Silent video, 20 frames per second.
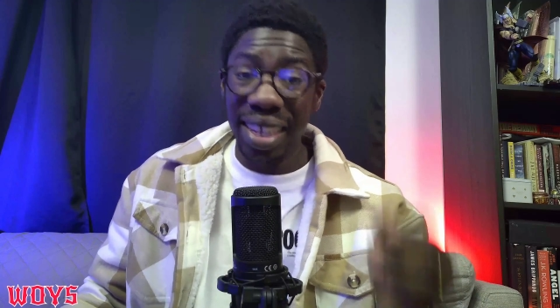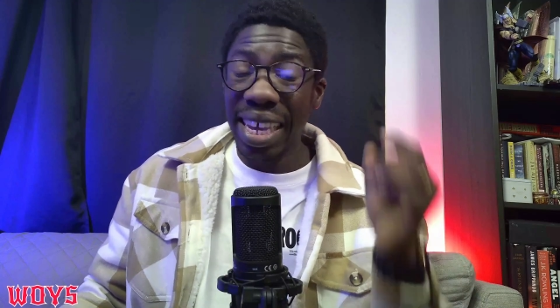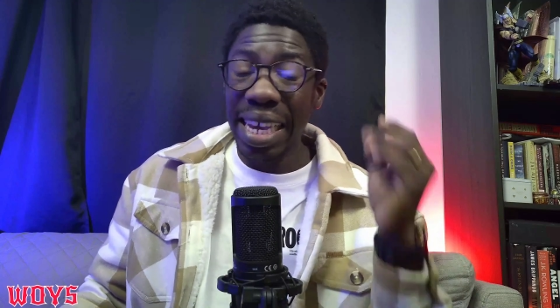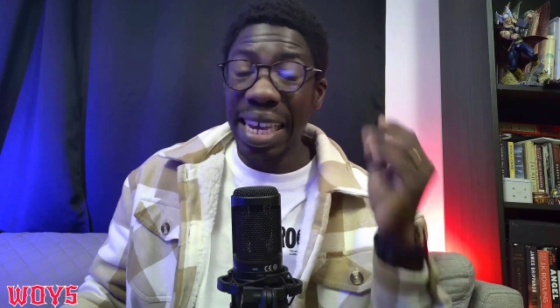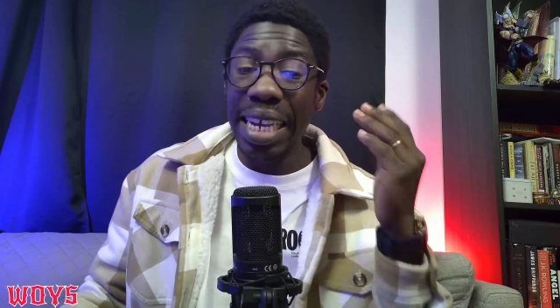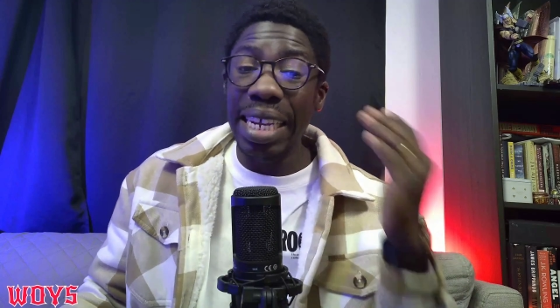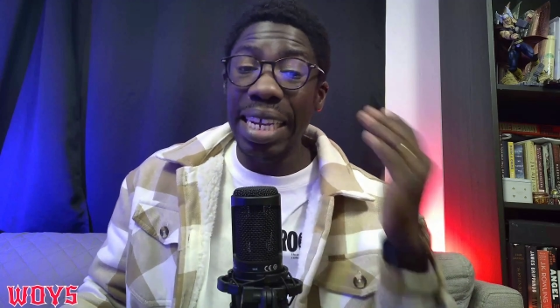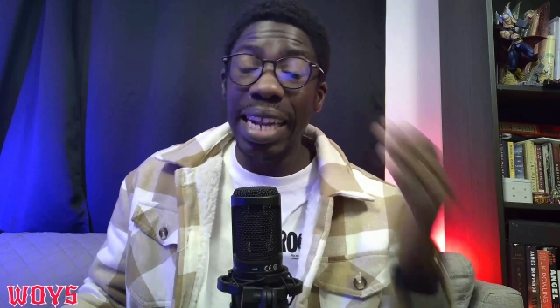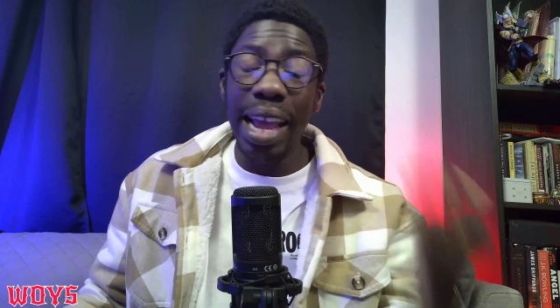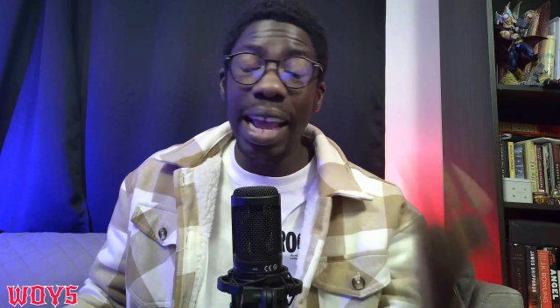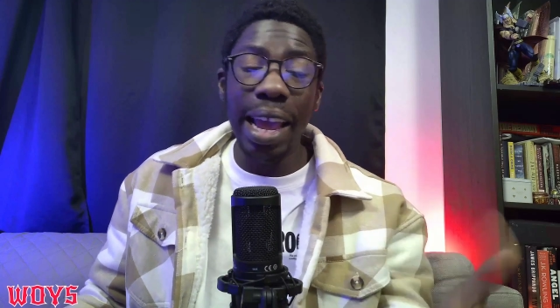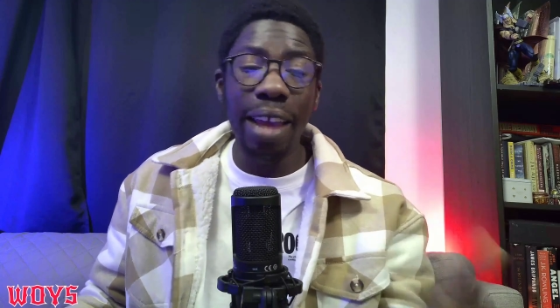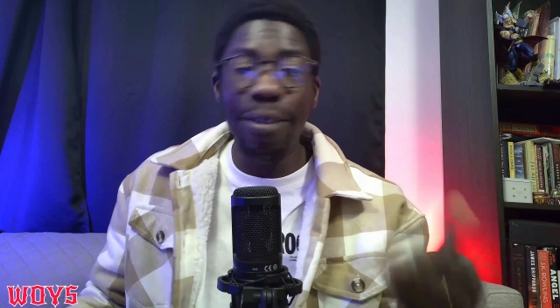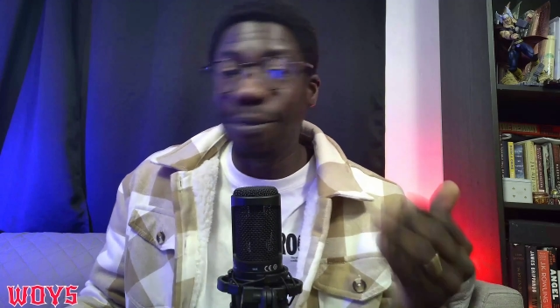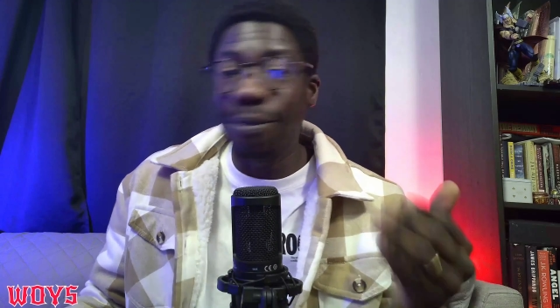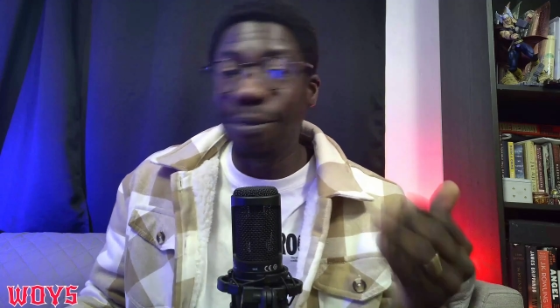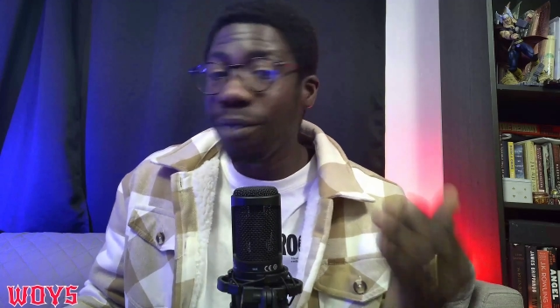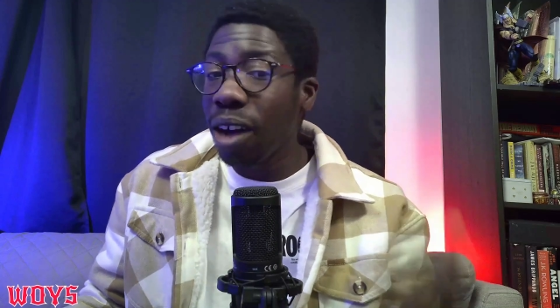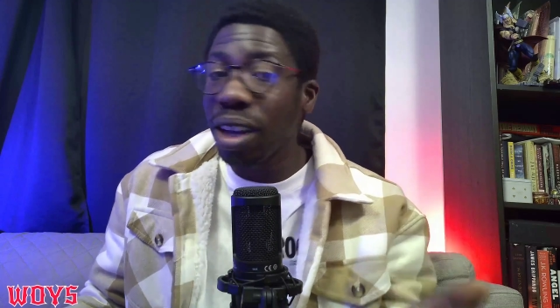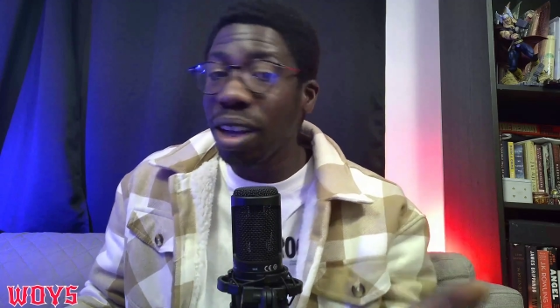in a
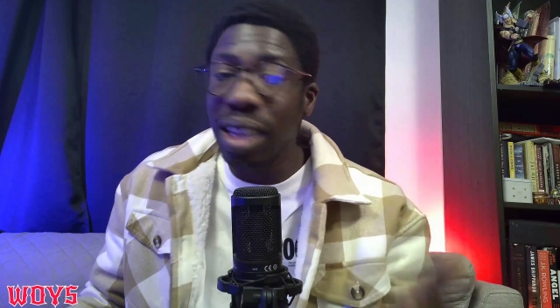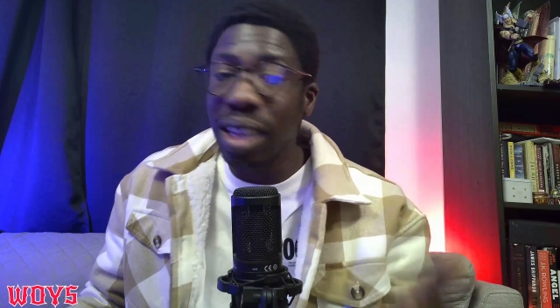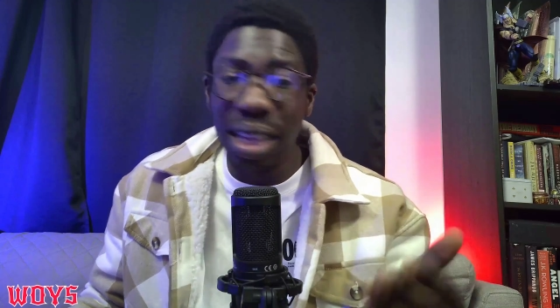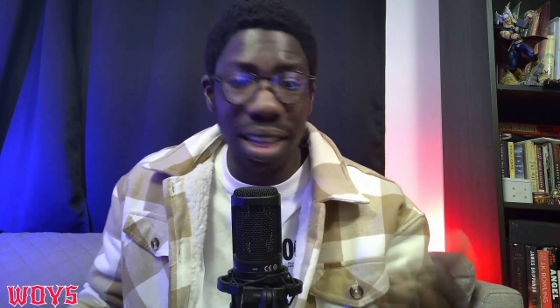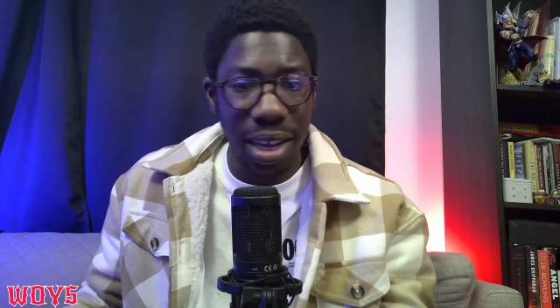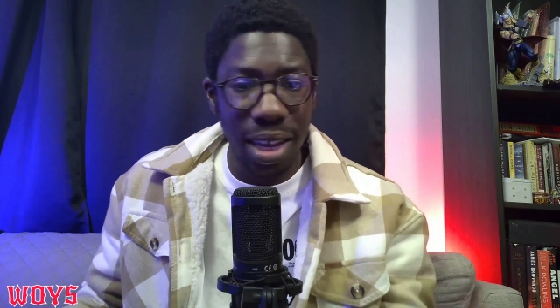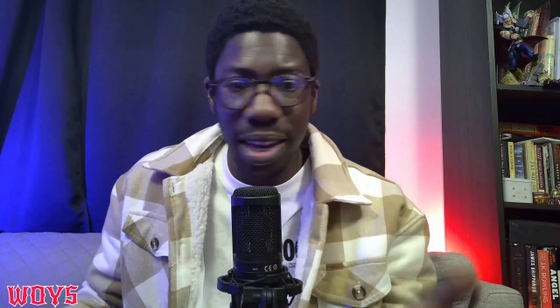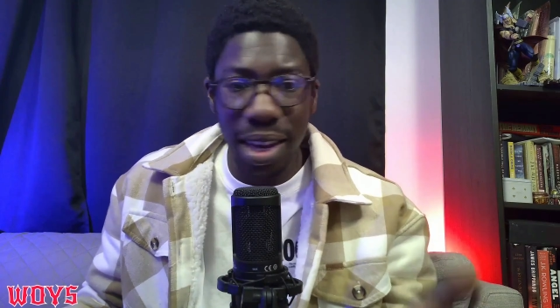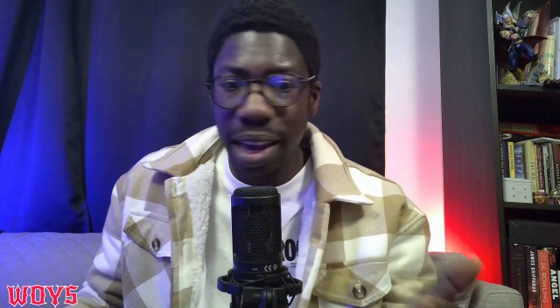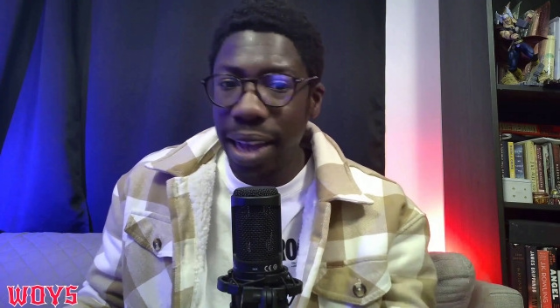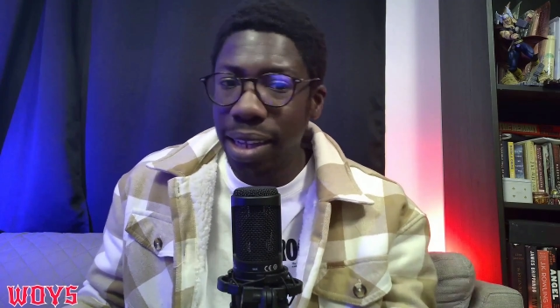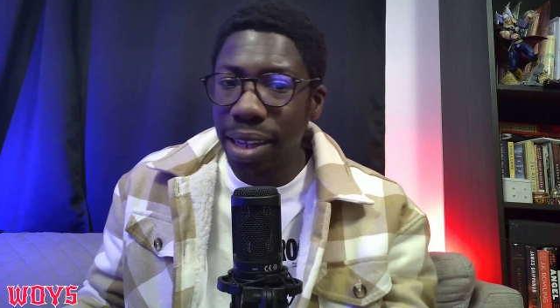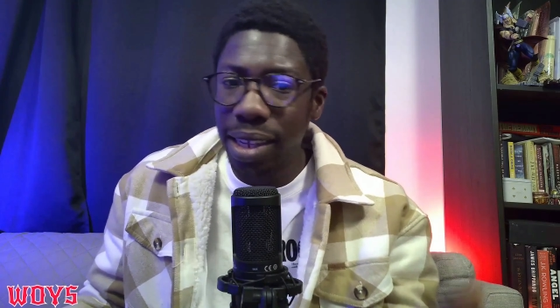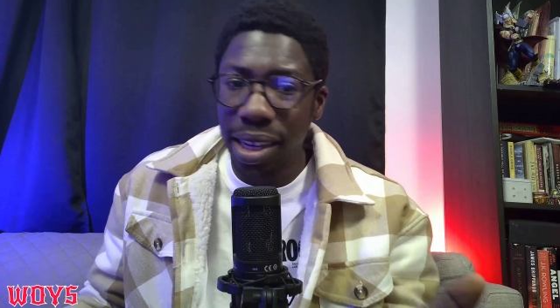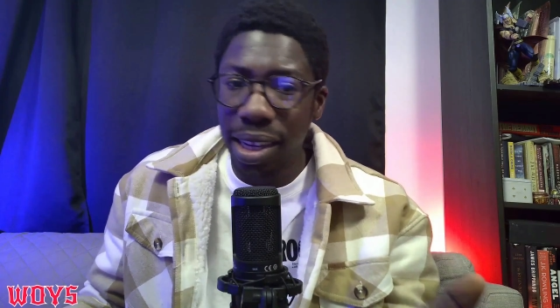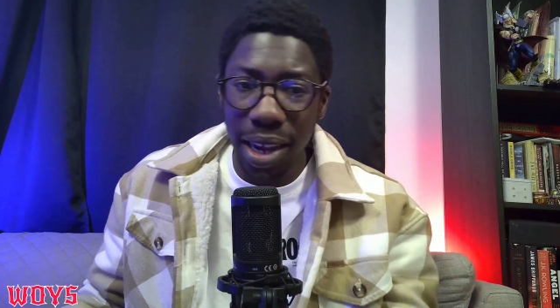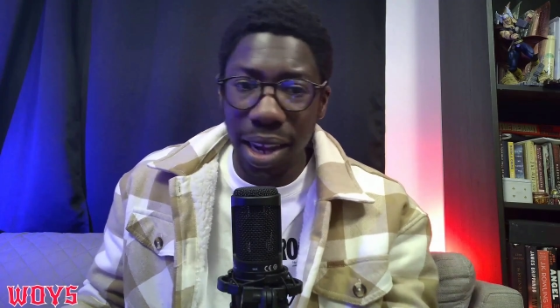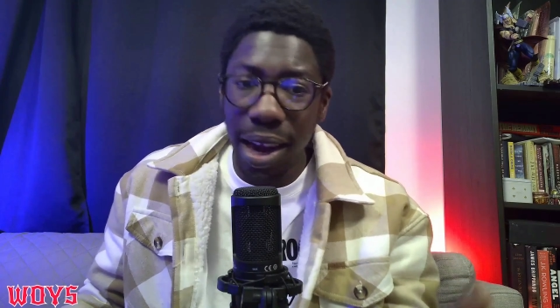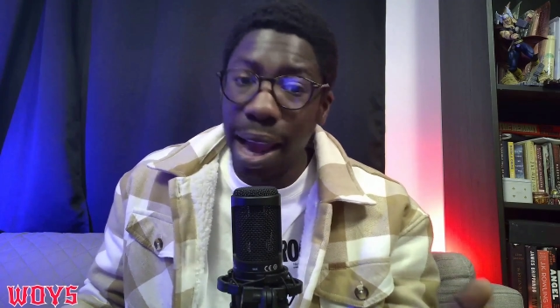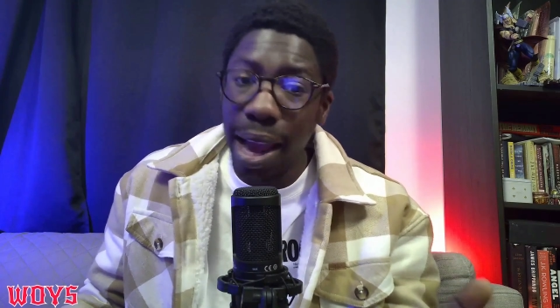fucking Canadian
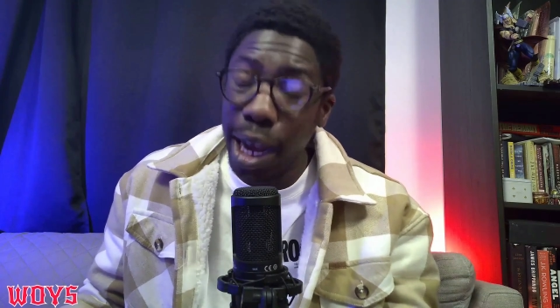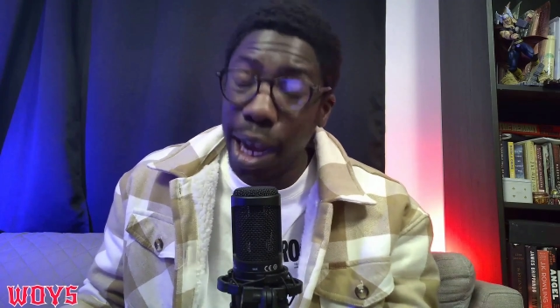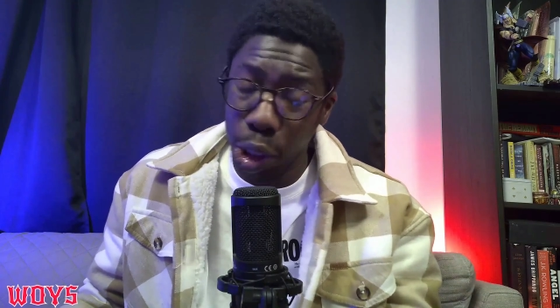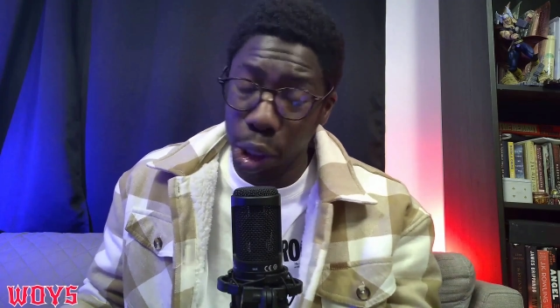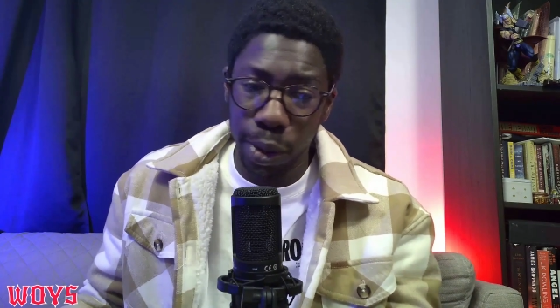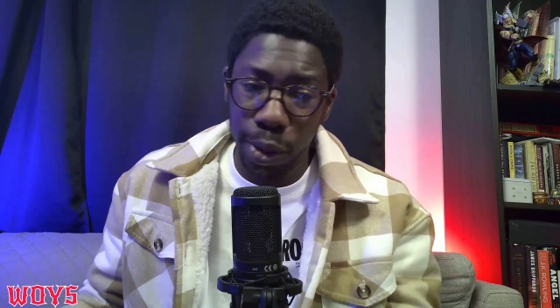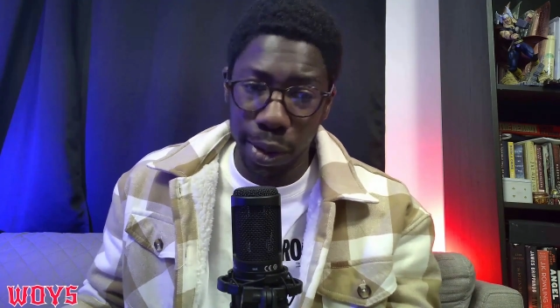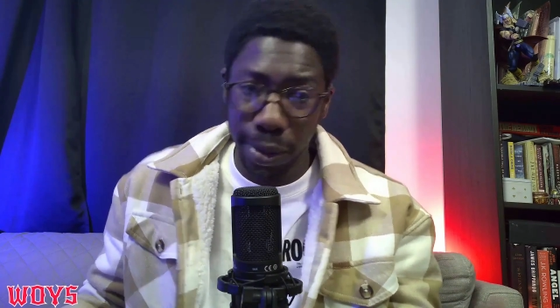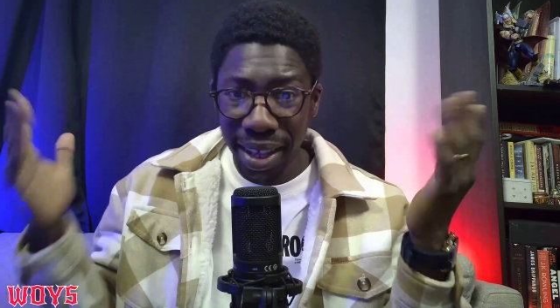election.